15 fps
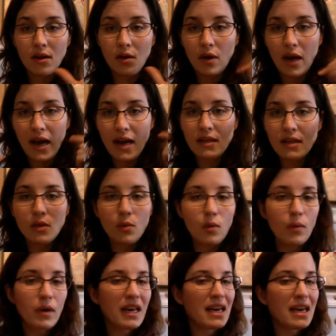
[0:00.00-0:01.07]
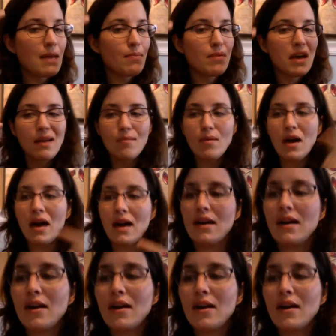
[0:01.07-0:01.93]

Okay, so we want to keep that in mind.